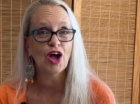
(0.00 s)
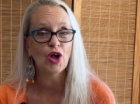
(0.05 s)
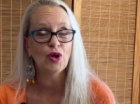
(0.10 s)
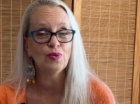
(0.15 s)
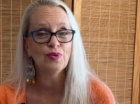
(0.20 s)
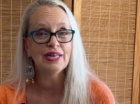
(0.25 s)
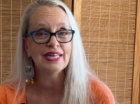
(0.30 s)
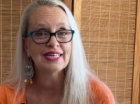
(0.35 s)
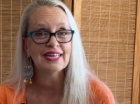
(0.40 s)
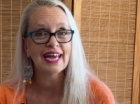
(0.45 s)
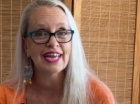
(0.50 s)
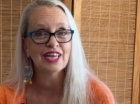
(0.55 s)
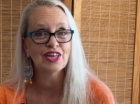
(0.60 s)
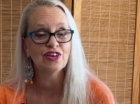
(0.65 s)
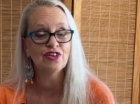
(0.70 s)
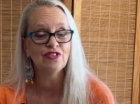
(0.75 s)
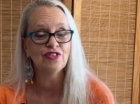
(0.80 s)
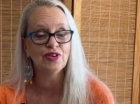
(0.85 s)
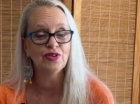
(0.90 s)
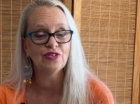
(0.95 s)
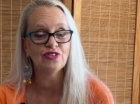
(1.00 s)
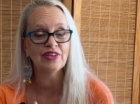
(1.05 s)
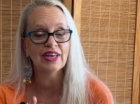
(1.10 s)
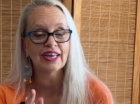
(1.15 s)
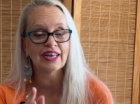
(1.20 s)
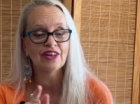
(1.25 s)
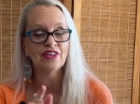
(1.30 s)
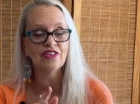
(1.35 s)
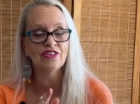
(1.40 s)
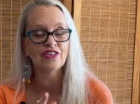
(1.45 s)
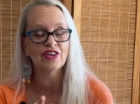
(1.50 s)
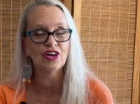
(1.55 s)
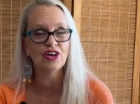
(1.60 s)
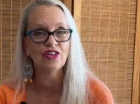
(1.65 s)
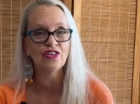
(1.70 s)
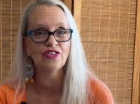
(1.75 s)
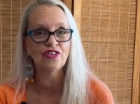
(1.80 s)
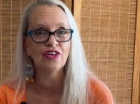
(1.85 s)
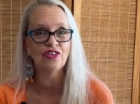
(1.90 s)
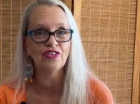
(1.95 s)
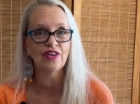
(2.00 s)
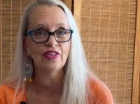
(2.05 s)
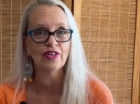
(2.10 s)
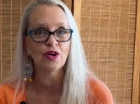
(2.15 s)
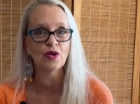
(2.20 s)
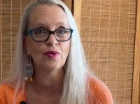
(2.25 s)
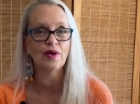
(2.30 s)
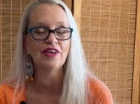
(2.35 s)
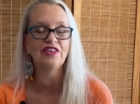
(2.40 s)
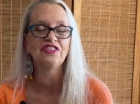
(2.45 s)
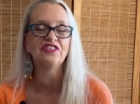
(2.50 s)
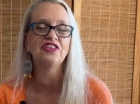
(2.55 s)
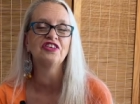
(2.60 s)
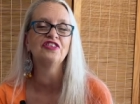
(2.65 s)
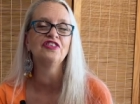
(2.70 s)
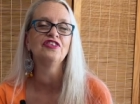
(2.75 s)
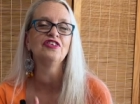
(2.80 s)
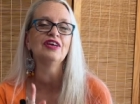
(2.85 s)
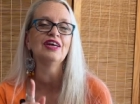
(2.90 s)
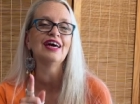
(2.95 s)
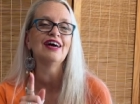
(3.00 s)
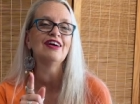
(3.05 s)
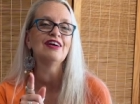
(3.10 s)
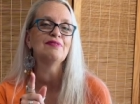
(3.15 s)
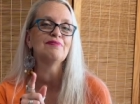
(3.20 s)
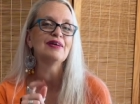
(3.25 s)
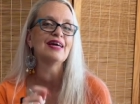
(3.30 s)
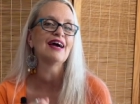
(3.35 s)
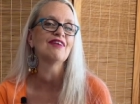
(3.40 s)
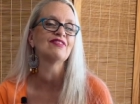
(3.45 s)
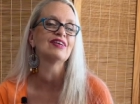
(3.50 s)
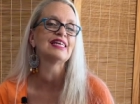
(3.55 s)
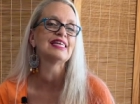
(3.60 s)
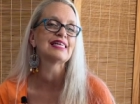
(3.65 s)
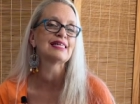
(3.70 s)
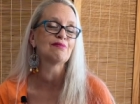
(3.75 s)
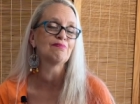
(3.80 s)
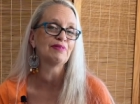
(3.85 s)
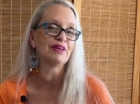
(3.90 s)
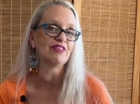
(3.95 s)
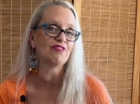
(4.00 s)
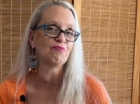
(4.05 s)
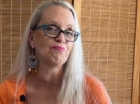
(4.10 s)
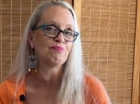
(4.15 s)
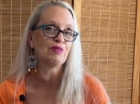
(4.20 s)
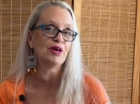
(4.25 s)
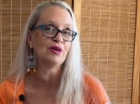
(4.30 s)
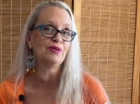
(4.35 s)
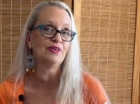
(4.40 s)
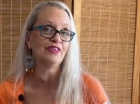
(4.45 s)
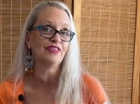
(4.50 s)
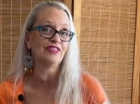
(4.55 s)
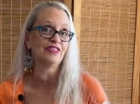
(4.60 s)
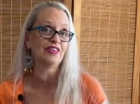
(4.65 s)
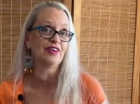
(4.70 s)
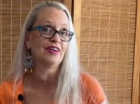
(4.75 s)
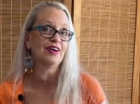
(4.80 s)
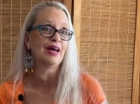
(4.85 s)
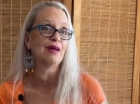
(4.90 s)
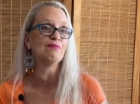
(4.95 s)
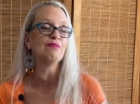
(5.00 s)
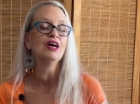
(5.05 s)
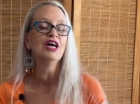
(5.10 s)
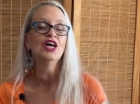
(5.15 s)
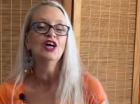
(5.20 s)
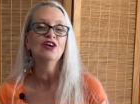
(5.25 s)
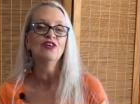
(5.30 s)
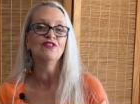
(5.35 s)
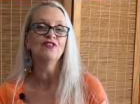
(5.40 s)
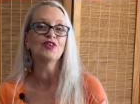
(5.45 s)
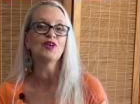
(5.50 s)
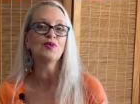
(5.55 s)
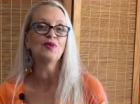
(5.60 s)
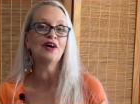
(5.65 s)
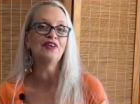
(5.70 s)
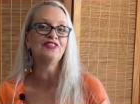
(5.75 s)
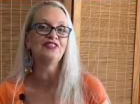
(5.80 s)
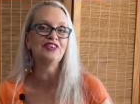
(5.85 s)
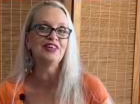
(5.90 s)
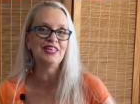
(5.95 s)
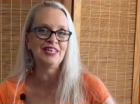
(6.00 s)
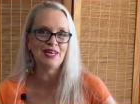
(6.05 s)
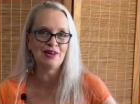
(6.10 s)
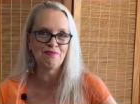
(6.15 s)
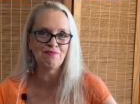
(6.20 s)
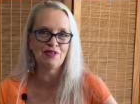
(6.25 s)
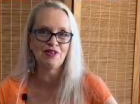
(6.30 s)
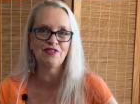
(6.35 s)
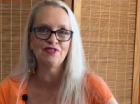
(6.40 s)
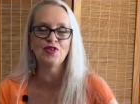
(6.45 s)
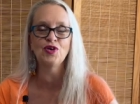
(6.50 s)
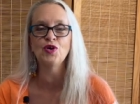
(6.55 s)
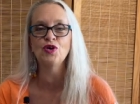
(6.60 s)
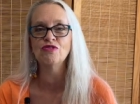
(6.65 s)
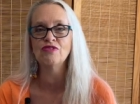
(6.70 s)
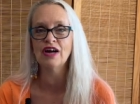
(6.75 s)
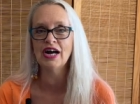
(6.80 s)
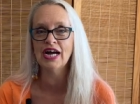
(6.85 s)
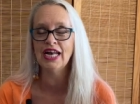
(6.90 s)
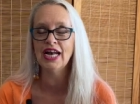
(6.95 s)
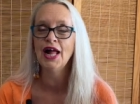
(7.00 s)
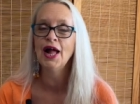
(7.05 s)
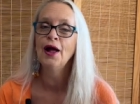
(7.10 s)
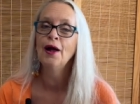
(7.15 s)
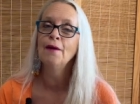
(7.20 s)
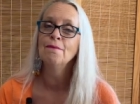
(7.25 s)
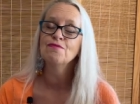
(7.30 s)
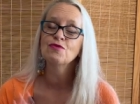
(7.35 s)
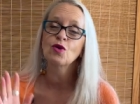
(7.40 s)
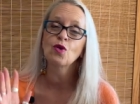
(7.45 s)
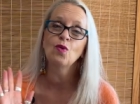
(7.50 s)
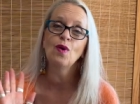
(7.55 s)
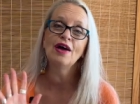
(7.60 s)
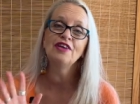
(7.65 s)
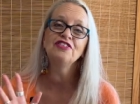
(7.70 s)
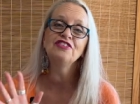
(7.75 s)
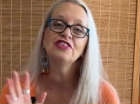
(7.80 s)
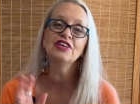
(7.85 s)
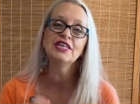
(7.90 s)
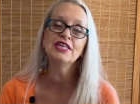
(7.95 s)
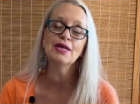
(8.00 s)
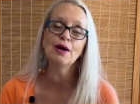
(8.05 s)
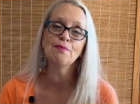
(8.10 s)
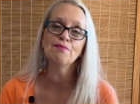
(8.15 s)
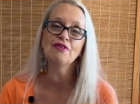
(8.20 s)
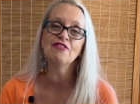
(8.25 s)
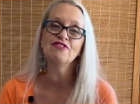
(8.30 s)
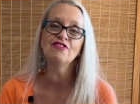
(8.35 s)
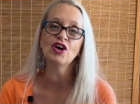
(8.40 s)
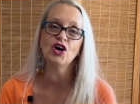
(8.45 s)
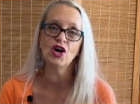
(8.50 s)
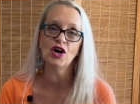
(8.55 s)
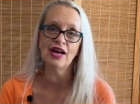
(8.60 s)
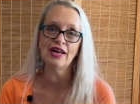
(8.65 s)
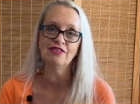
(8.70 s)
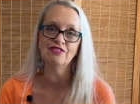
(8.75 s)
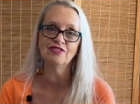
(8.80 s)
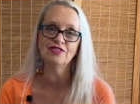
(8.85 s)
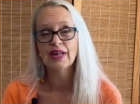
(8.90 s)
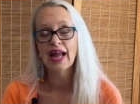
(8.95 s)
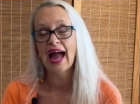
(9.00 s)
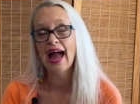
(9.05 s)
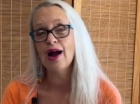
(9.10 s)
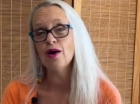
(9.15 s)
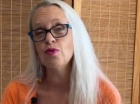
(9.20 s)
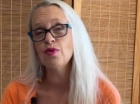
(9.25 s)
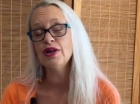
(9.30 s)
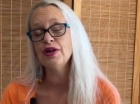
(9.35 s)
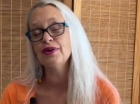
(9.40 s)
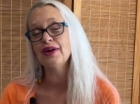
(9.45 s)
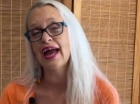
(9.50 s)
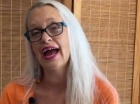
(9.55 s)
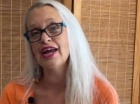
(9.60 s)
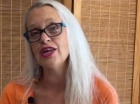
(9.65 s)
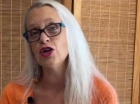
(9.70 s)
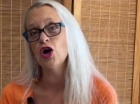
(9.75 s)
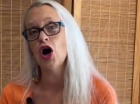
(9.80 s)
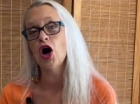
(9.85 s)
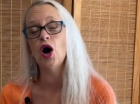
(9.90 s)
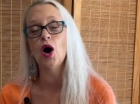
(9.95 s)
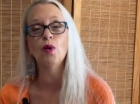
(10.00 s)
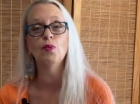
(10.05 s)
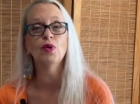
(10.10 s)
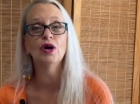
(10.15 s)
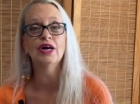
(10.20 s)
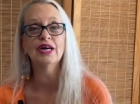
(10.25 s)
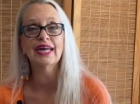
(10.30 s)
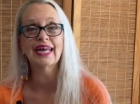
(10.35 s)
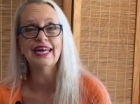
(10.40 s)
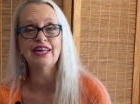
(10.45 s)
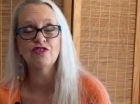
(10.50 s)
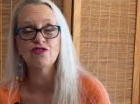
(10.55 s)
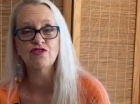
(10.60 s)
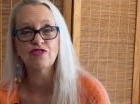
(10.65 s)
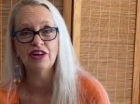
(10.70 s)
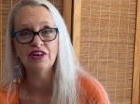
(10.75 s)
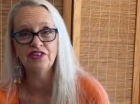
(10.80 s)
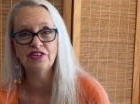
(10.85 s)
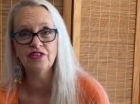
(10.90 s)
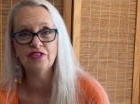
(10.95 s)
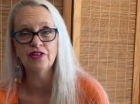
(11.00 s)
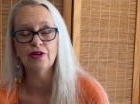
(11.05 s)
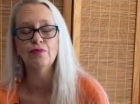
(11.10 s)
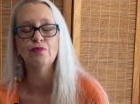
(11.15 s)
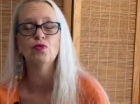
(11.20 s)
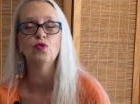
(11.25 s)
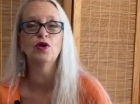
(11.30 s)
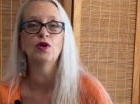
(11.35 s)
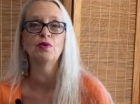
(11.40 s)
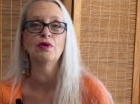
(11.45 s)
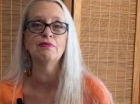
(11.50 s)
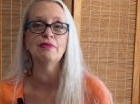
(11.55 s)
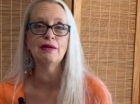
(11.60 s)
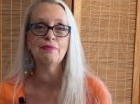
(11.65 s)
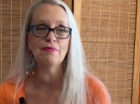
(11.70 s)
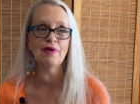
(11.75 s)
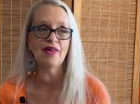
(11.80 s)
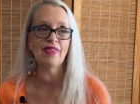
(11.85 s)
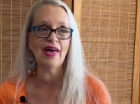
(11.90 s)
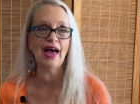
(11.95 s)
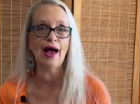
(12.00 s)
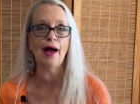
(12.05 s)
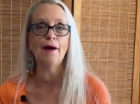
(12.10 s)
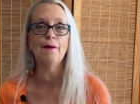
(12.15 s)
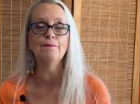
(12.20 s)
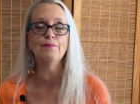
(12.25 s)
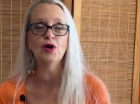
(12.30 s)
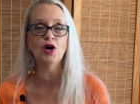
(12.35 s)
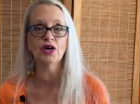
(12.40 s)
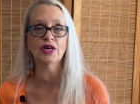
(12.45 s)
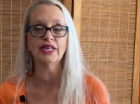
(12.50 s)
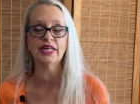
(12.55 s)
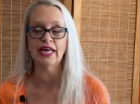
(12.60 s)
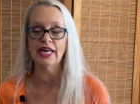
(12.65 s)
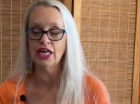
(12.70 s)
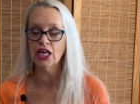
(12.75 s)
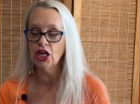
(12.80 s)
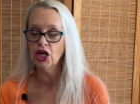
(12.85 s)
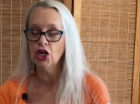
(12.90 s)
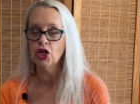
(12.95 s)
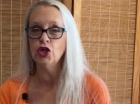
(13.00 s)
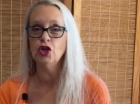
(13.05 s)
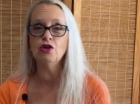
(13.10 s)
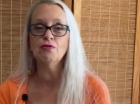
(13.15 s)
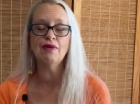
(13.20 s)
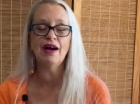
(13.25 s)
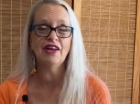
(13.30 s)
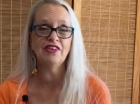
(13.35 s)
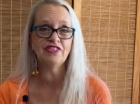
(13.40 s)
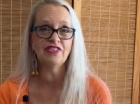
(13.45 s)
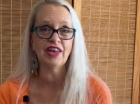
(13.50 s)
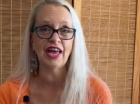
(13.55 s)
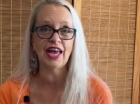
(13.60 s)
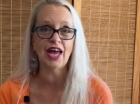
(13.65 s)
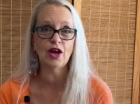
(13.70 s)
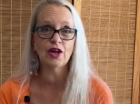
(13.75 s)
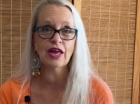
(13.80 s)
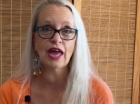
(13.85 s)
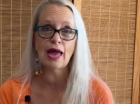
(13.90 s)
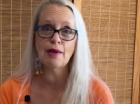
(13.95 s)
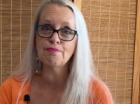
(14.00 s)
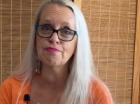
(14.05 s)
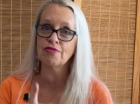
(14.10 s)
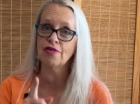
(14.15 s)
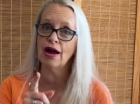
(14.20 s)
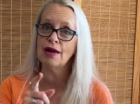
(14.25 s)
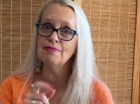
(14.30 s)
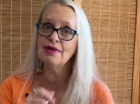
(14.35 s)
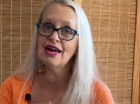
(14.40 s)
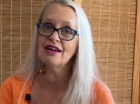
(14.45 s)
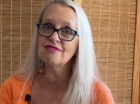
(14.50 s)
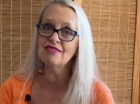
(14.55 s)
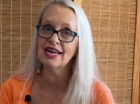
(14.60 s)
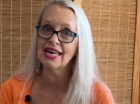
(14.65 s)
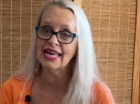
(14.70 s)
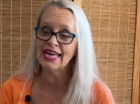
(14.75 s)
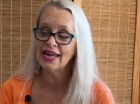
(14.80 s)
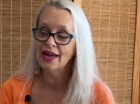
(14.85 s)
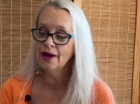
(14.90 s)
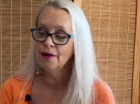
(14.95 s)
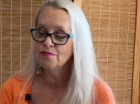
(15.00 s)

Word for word: only taken a few seconds to answer those other questions, yeah, you may have a little bit of bonus time for question number 4, right? Question number 5, how will you get your artwork in front of them? What do we mean by that? Marketing. You might say, okay, primarily,